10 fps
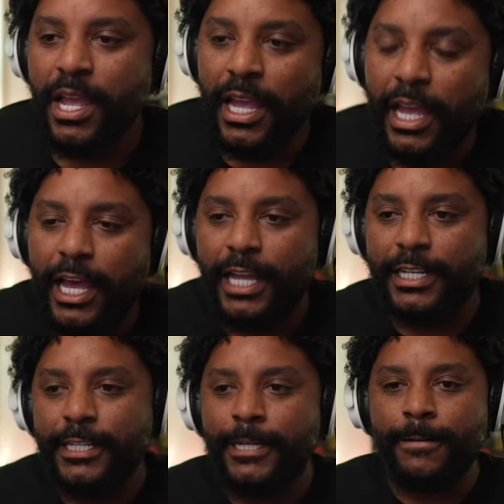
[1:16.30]
And,
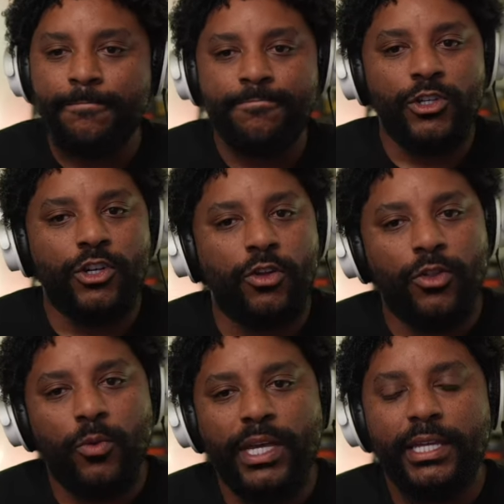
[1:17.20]
um, you know, the
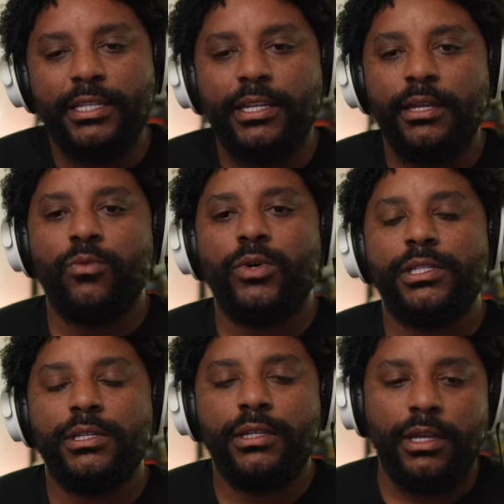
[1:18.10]
way he did it
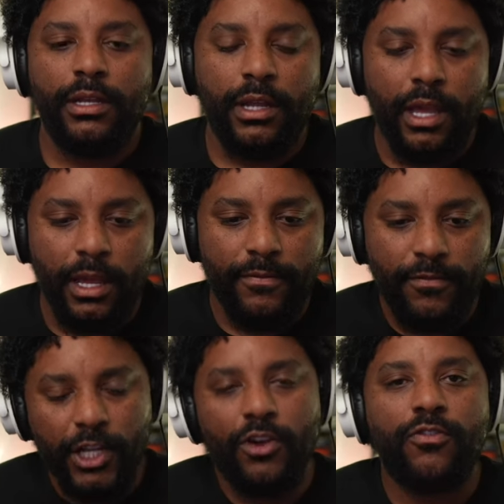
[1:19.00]
wasn't in a
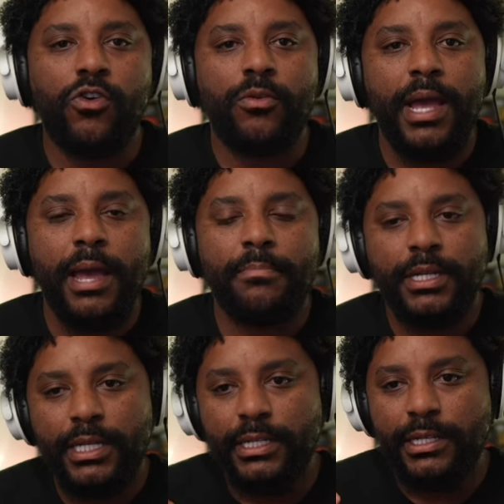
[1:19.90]
video format, but
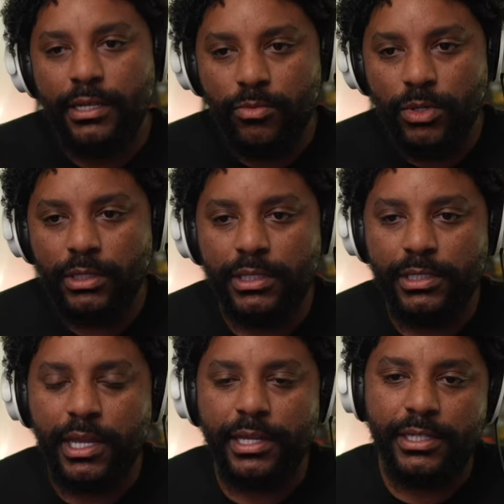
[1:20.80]
he did release
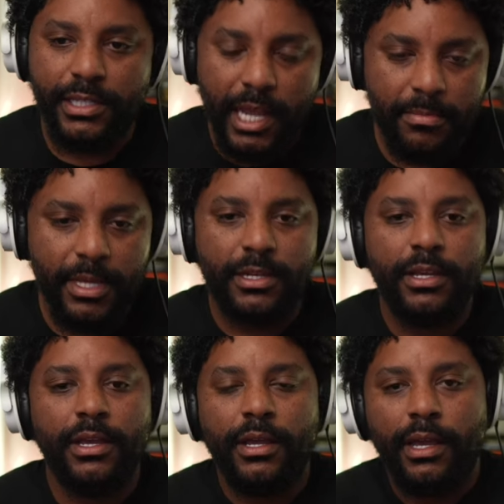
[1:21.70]
a statement.
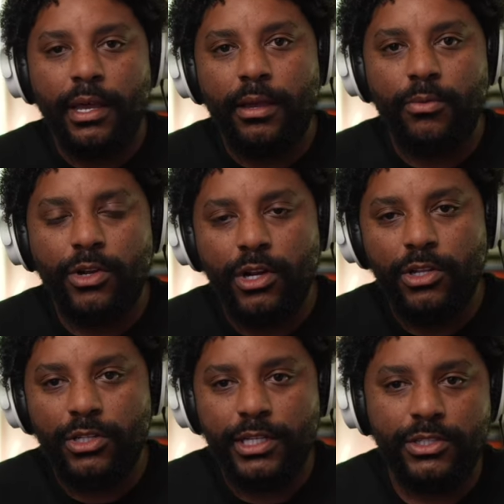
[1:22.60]
And we're going to
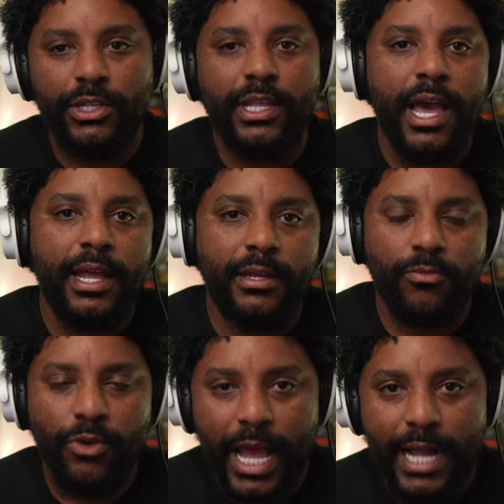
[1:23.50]
look into that,
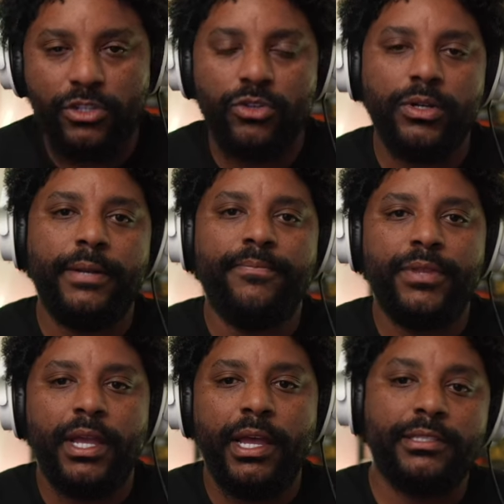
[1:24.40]
react to it,
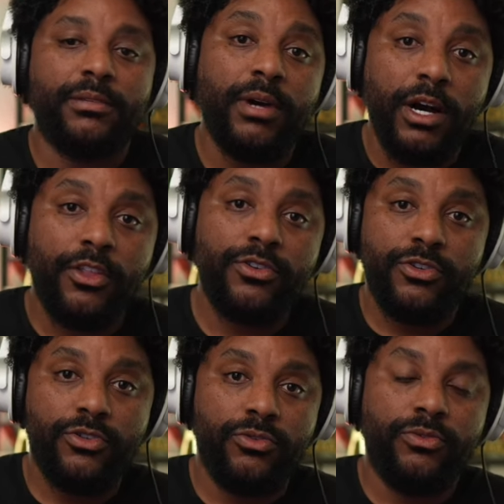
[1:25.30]
and some other
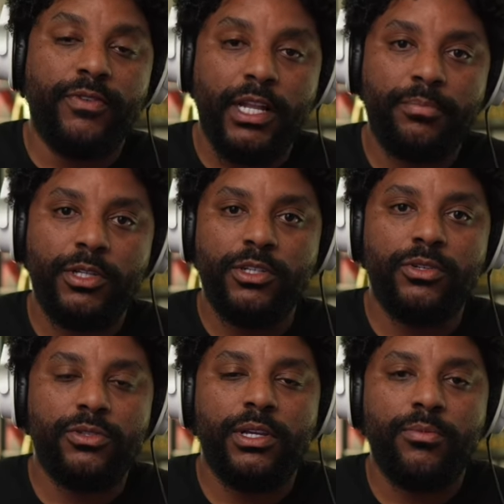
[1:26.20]
new developing
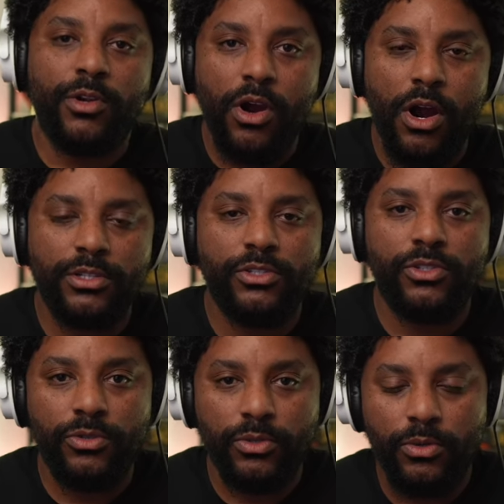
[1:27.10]
news in regards
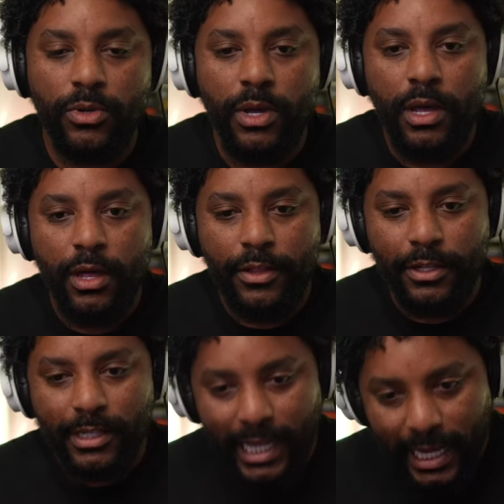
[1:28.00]
to the
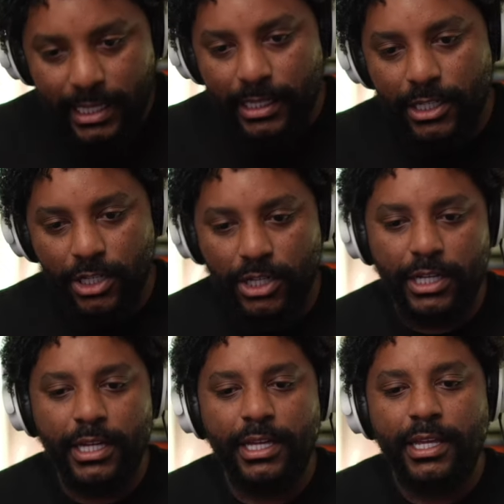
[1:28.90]

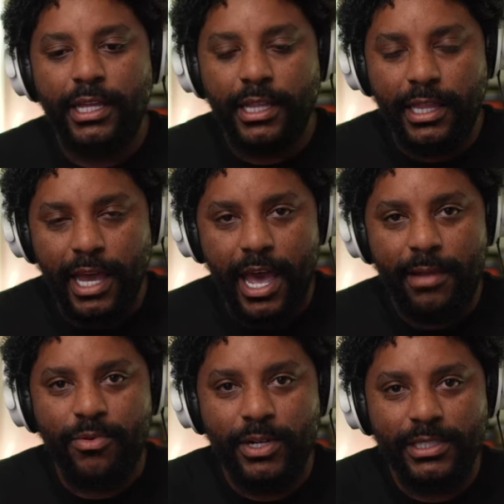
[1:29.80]
likelihood that
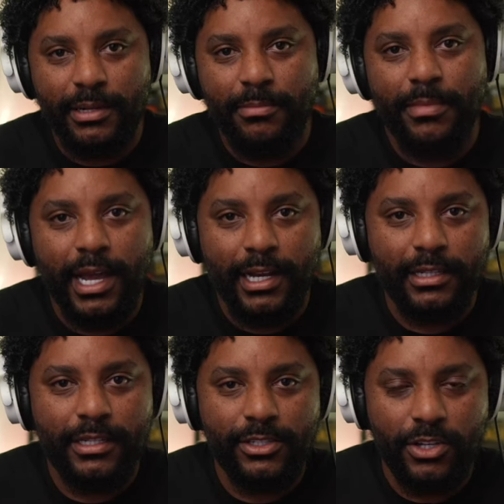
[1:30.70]
President Biden
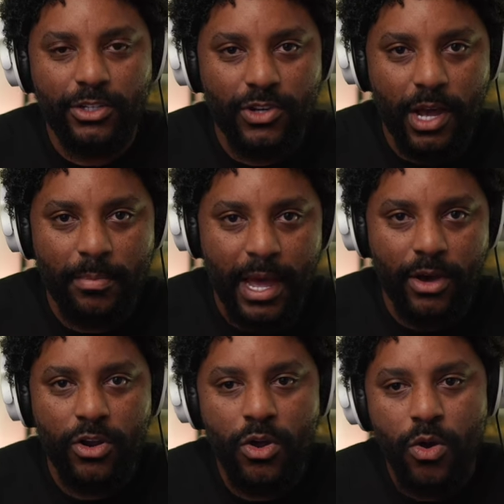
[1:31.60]
is going to drop
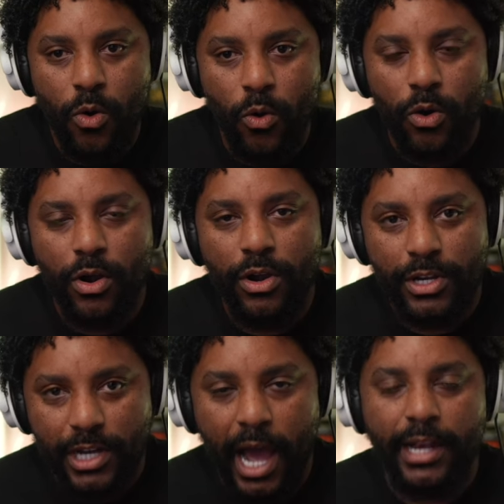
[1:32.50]
out or
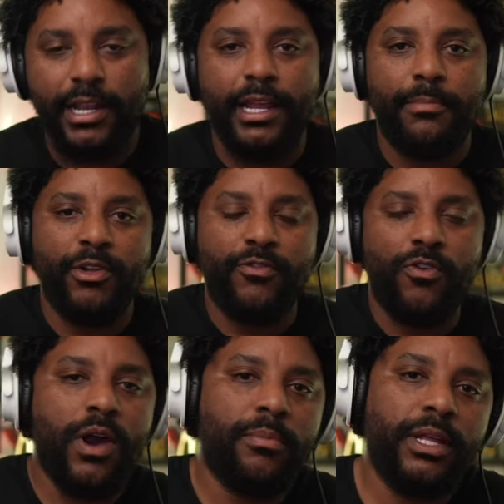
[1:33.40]
not. And
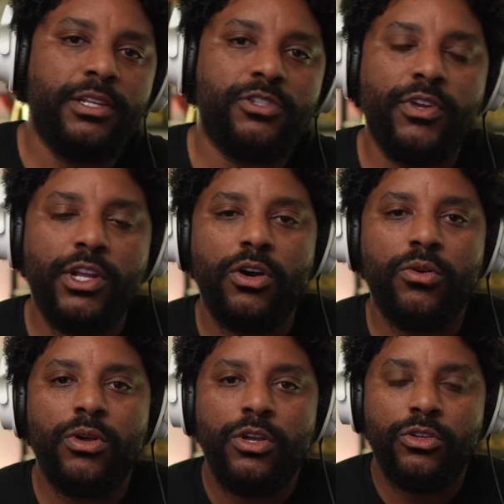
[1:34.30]
before I play this video,
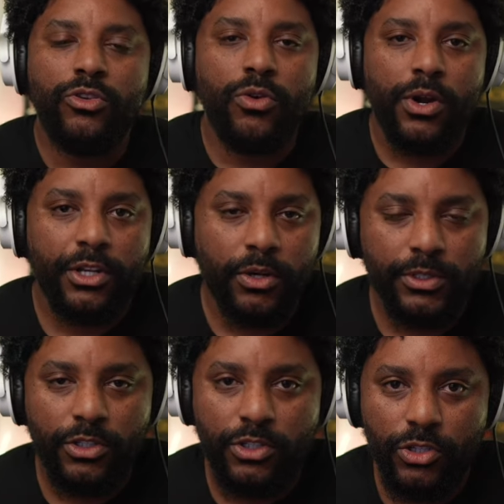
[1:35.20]
you already know what
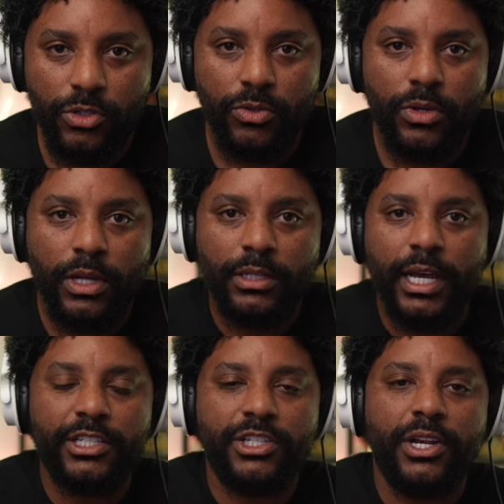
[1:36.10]
to do.
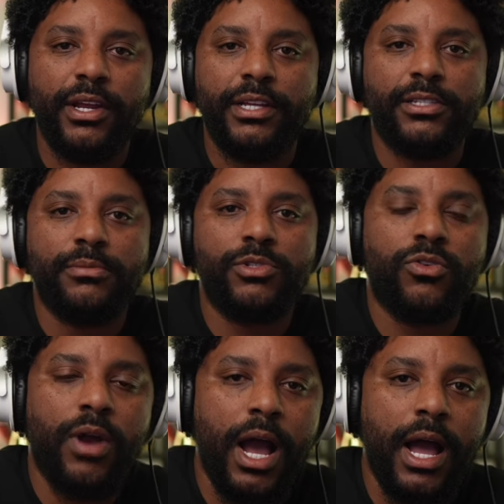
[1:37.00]
Like, share, and
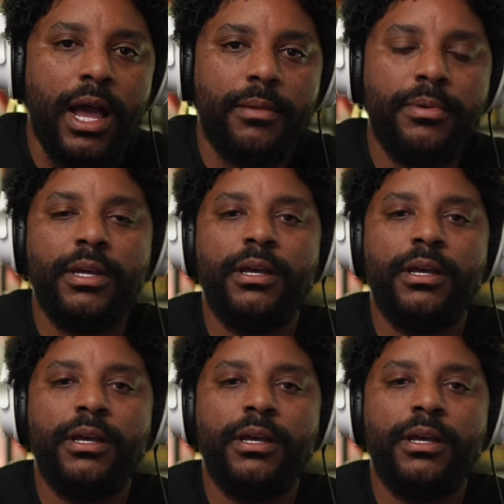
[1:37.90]
subscribe.